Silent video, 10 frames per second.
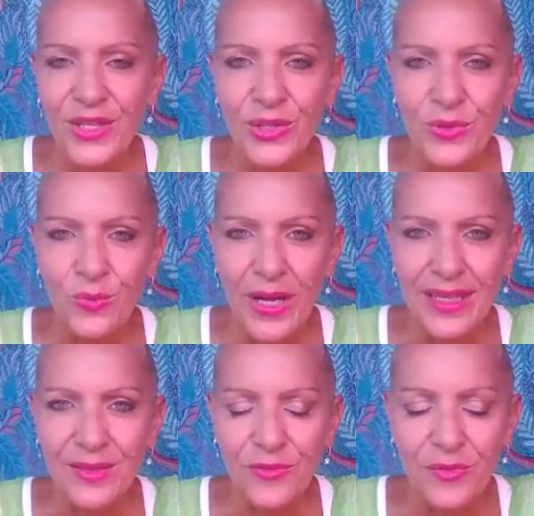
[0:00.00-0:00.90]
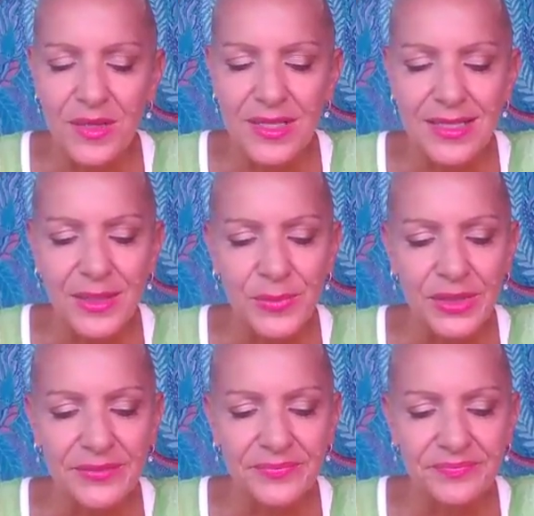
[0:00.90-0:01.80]
you would wake them from their
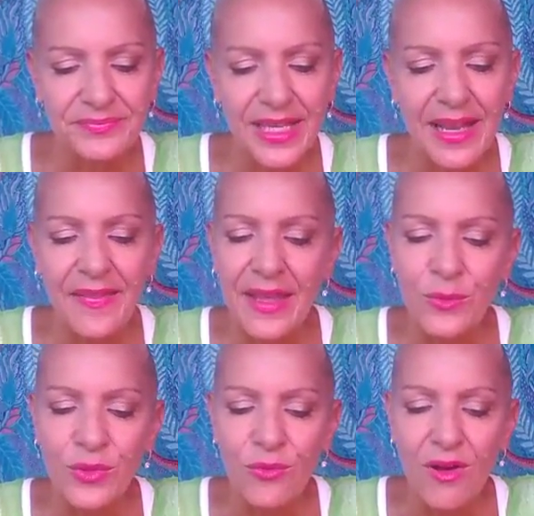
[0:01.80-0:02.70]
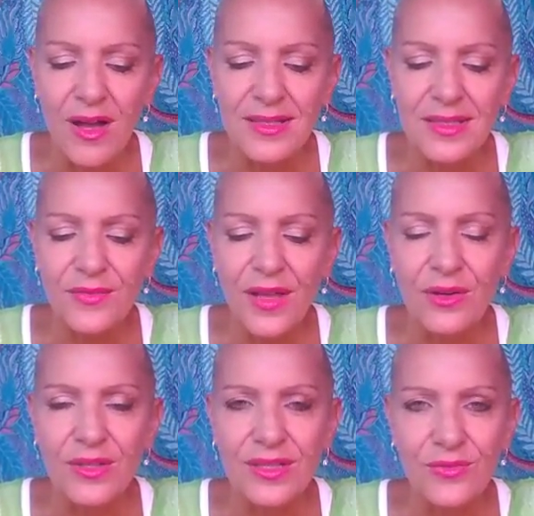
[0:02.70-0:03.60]
slumber, and they would arise as
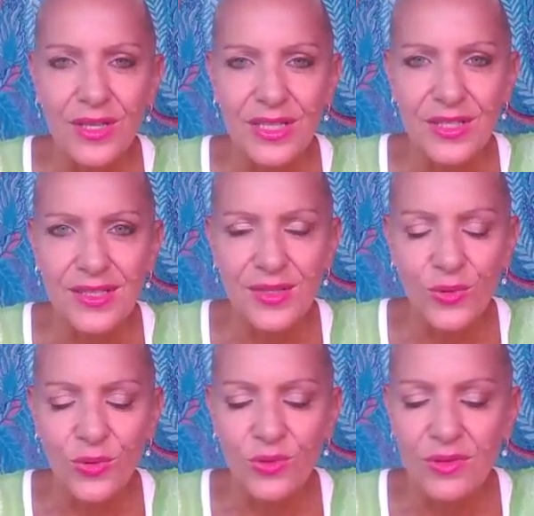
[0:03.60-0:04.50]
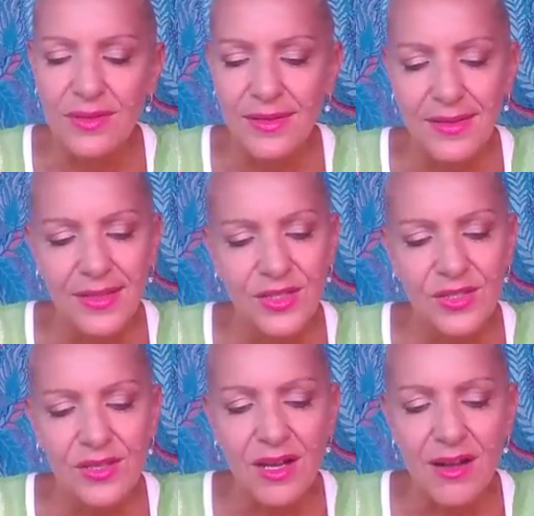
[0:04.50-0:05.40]
falcons ready to soar
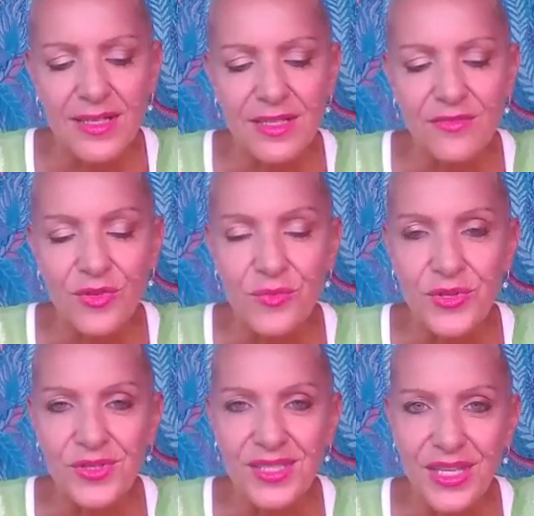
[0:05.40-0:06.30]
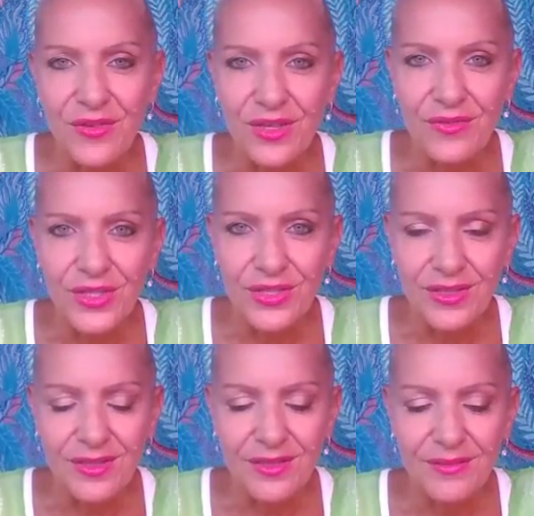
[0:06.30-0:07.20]
to the height of your most daring
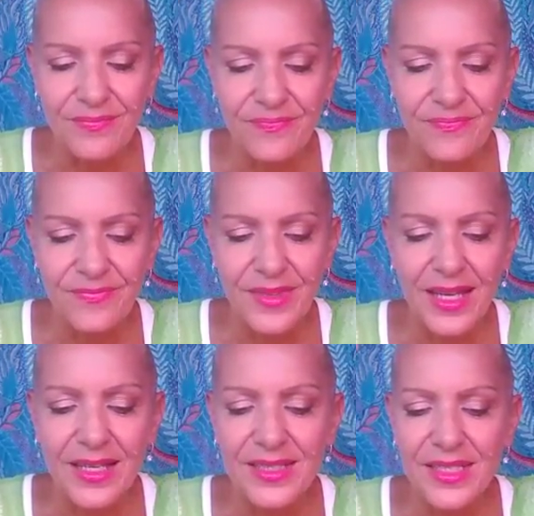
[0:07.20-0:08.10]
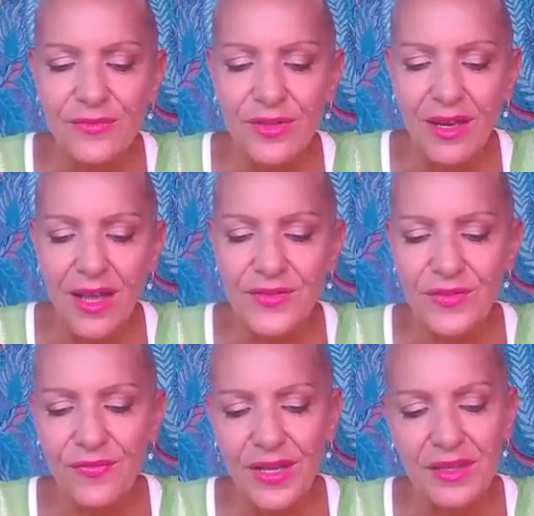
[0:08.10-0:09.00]
visions. Hunting for life
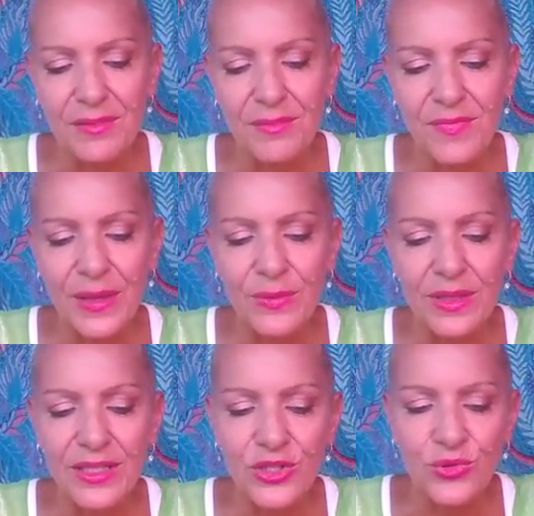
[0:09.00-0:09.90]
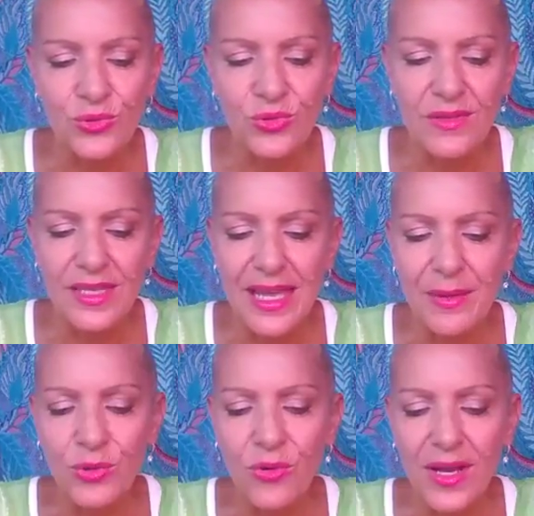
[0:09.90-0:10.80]
to feed them, they will ensure the
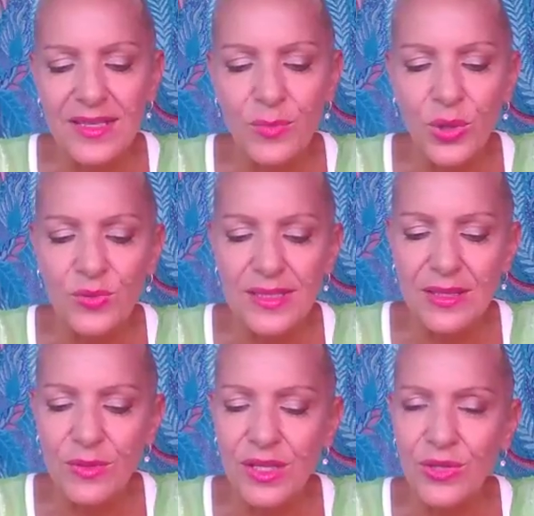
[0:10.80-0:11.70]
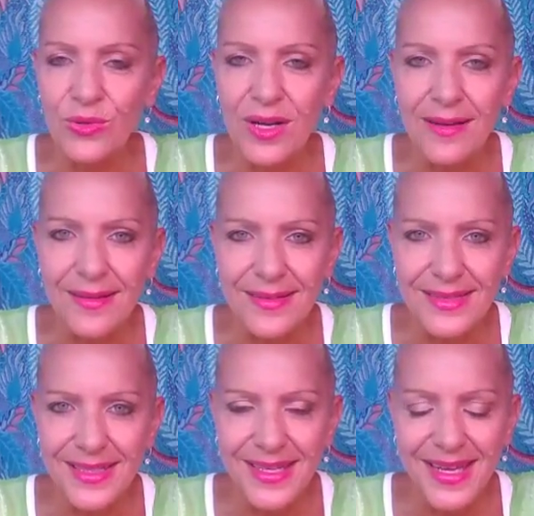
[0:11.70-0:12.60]
ample grace pulsing within your
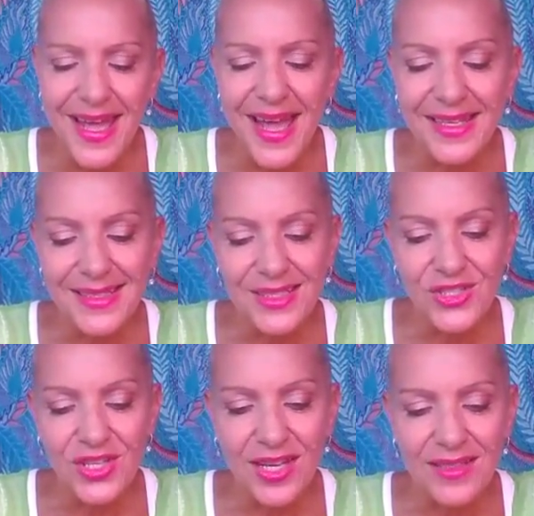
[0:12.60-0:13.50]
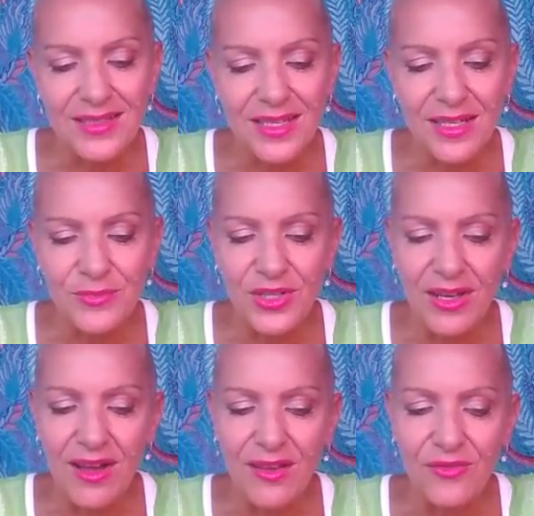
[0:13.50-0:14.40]
heart has its chance to come to
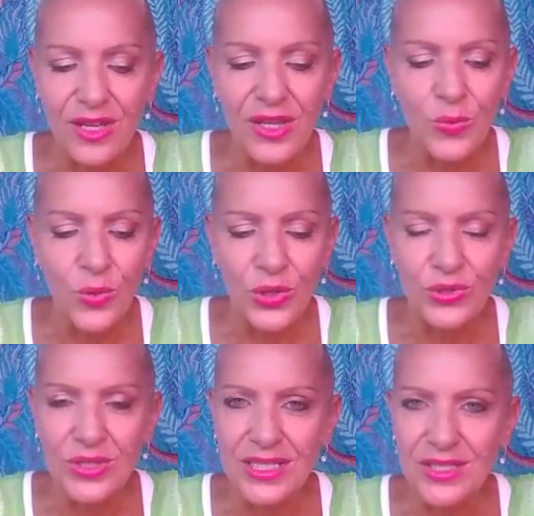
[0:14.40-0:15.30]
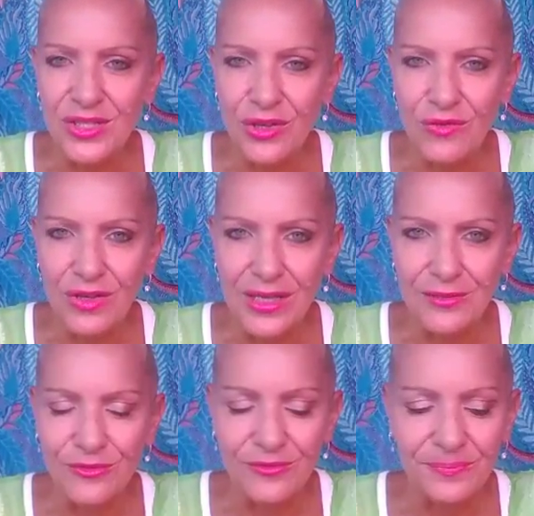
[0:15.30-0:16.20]
life in the world and serve love.